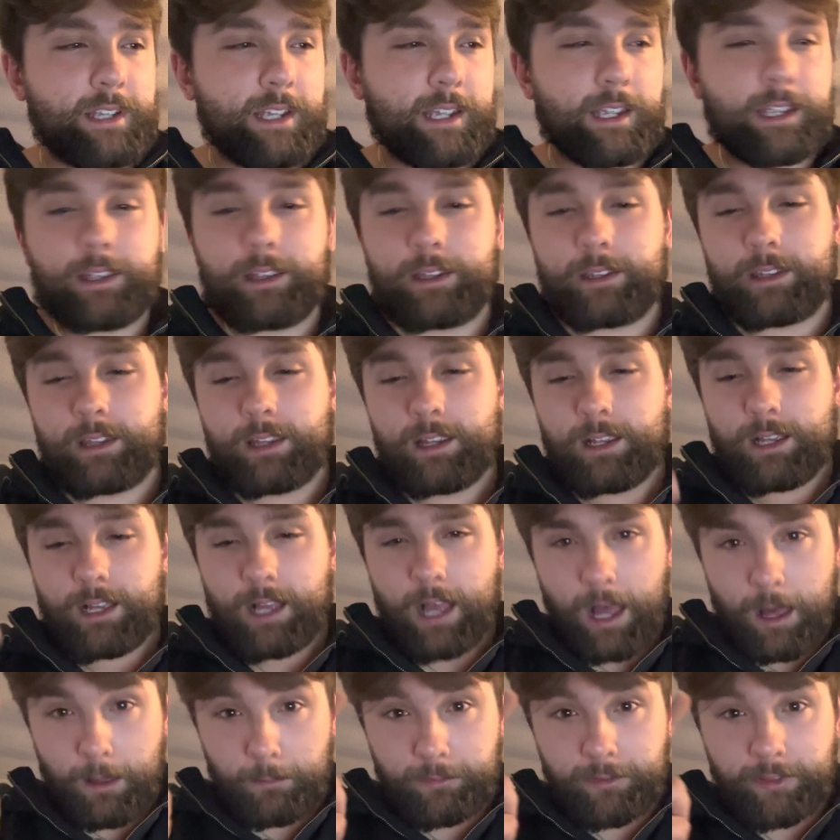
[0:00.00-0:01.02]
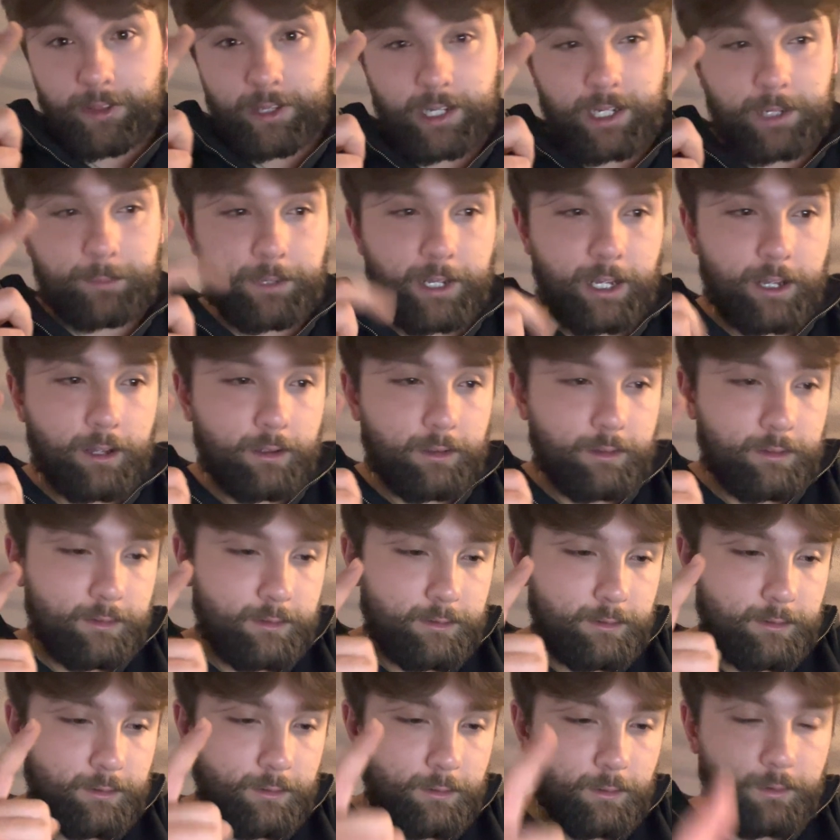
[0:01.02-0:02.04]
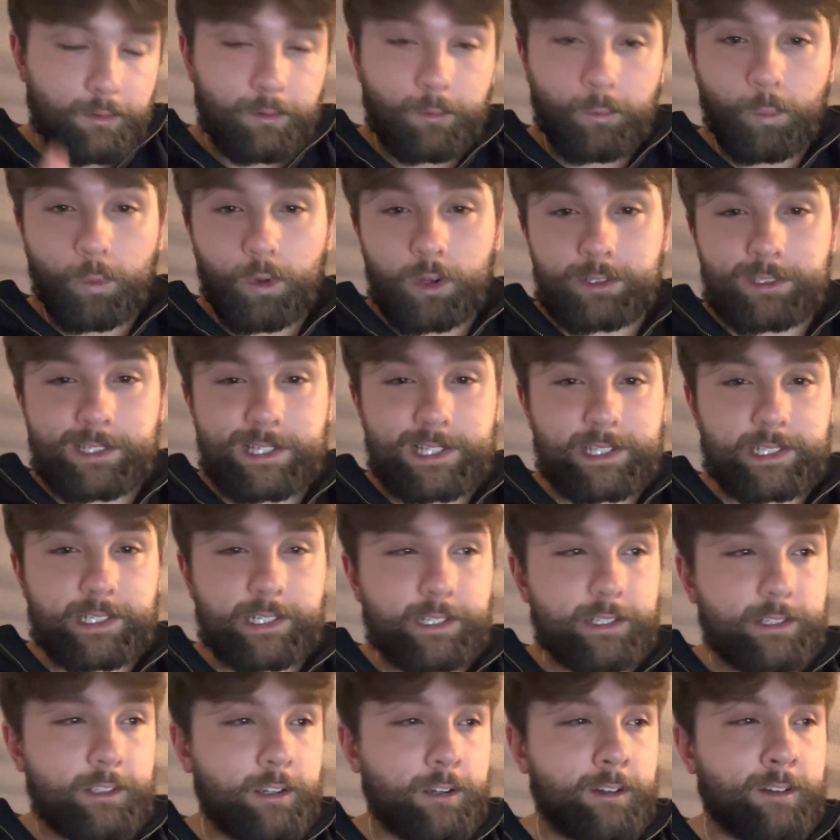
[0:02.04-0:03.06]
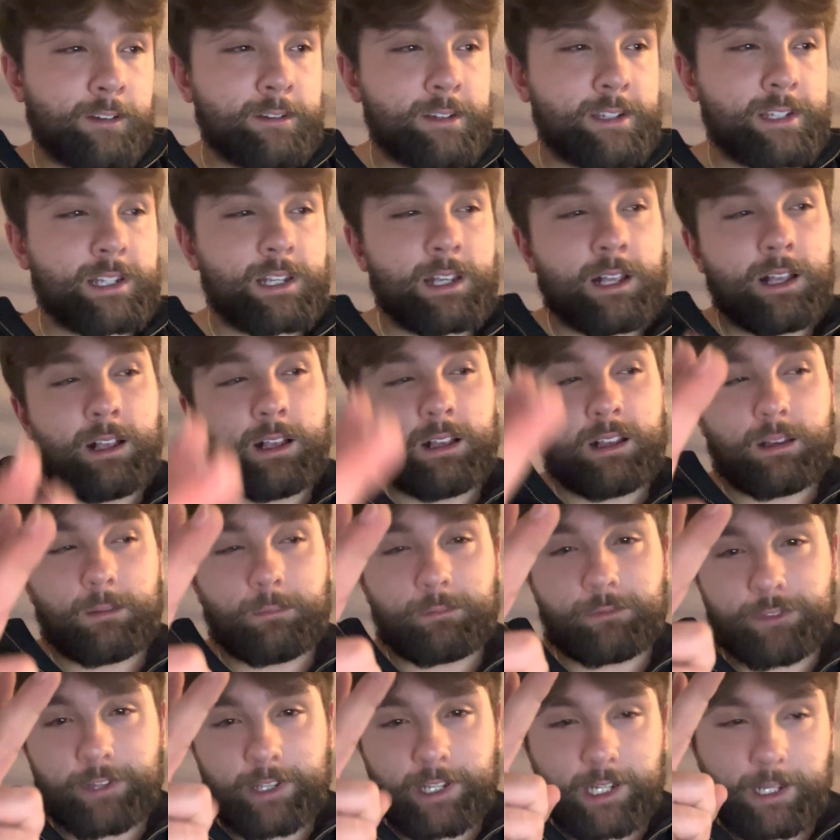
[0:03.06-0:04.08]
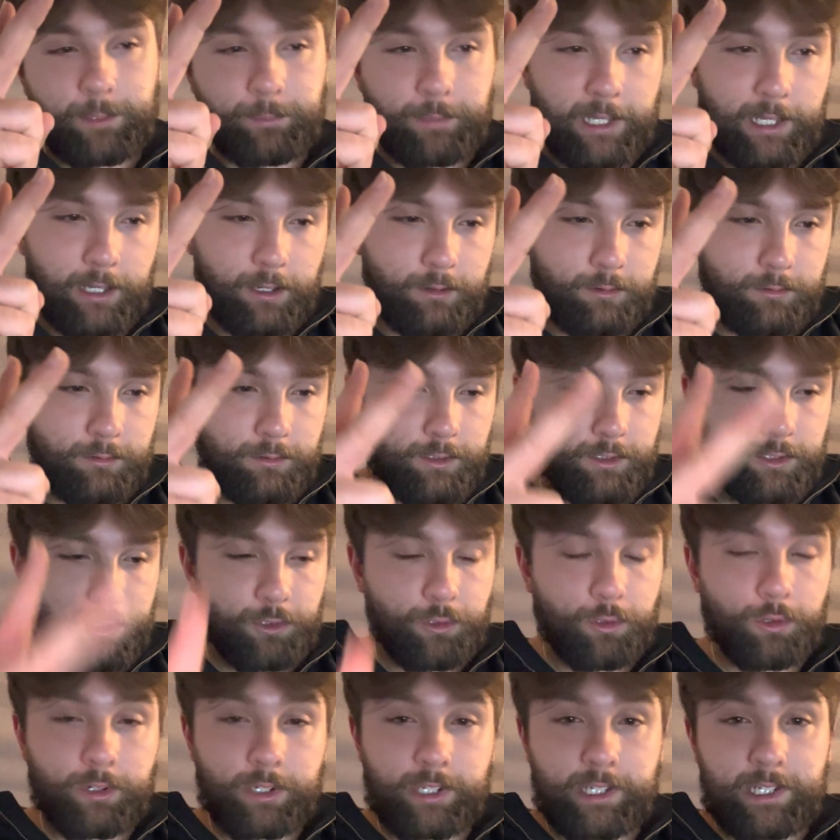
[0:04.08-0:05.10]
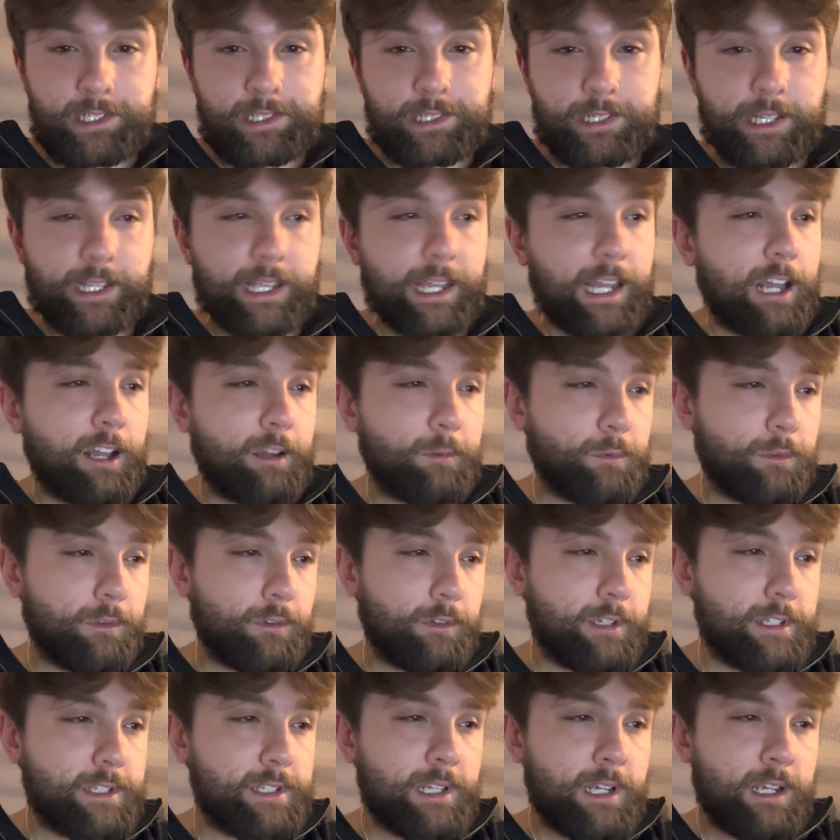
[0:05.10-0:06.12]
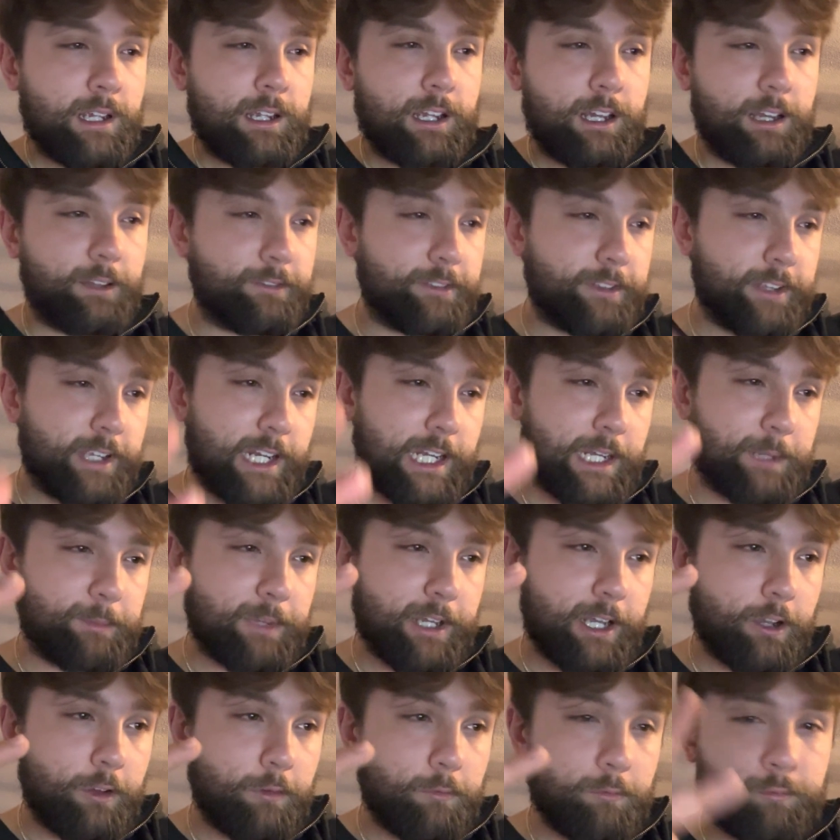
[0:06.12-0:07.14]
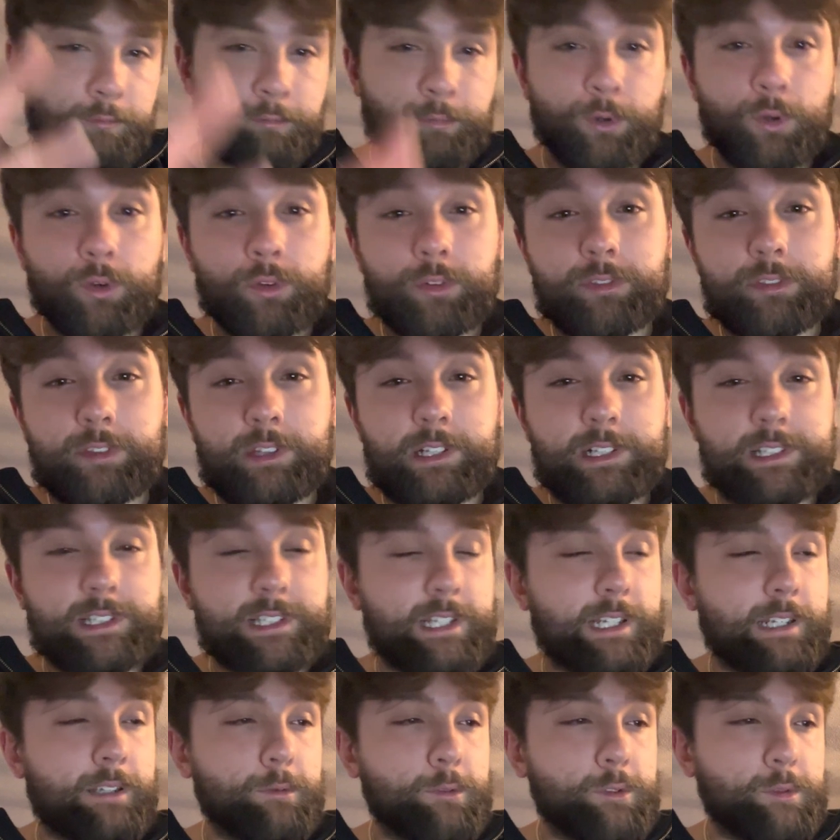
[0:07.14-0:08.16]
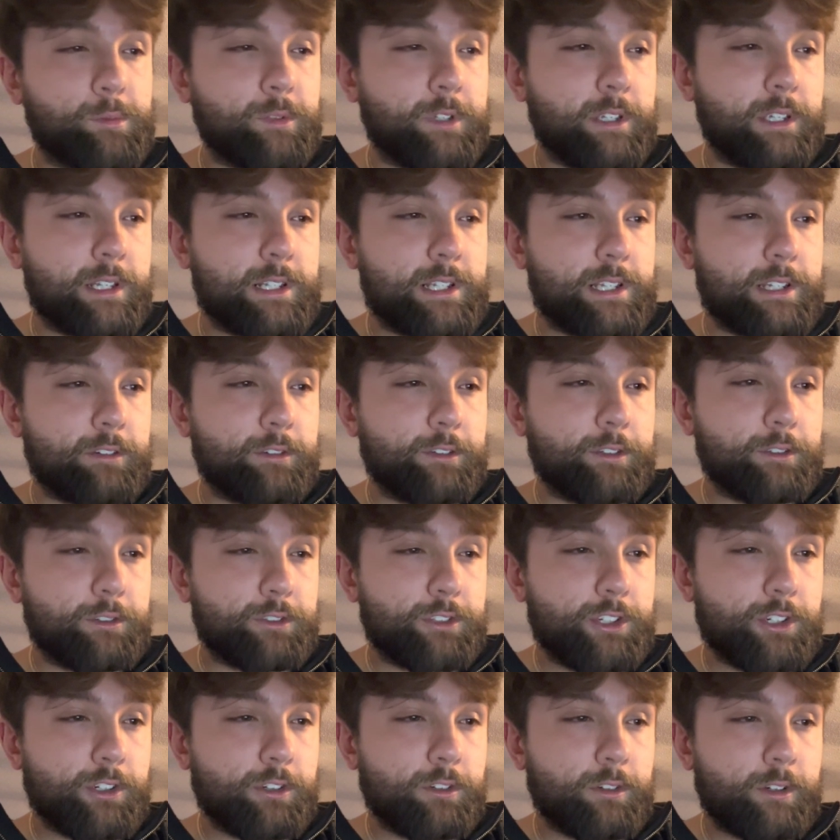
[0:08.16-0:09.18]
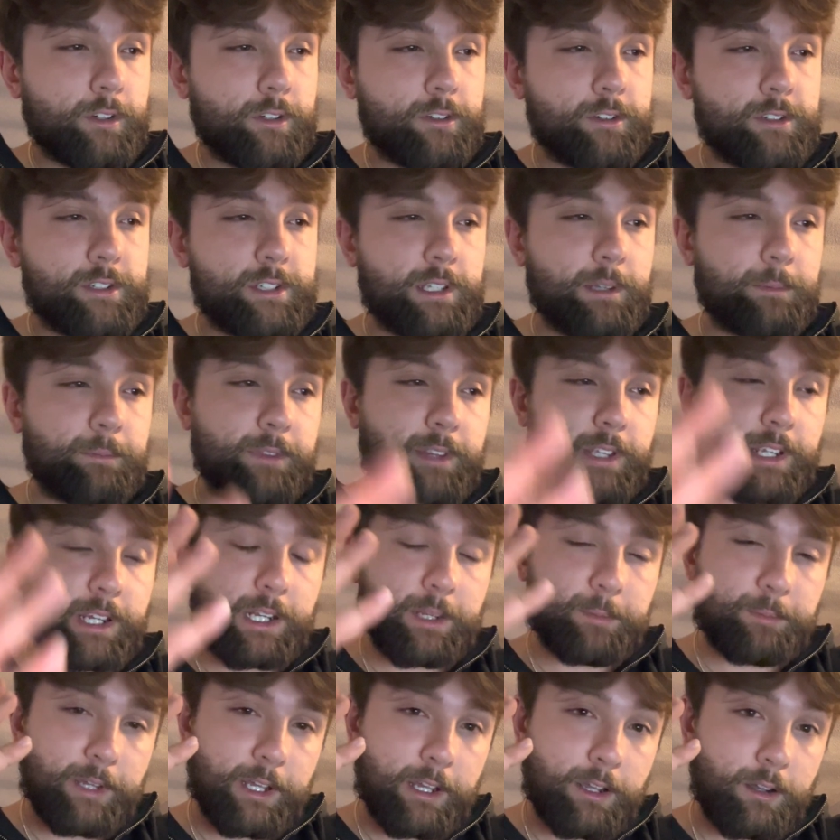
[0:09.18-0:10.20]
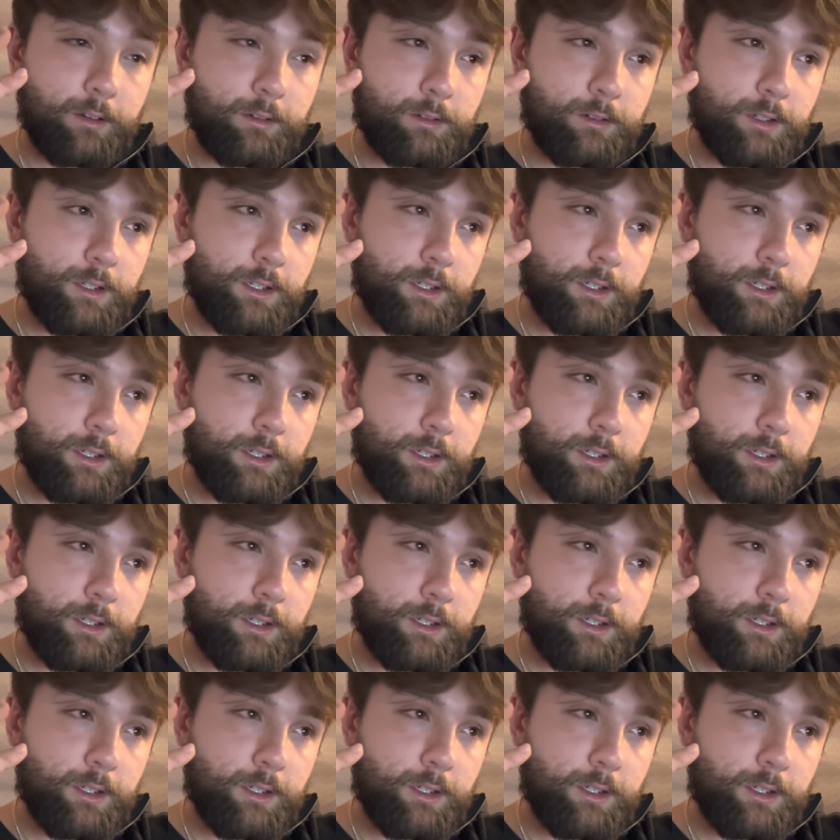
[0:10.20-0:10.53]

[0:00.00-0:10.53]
and I'm thinking about 1 seed curse. I'm thinking about Yorkies the Cowboys. I'm thinking about both these teams being serial chokers. I'm thinking about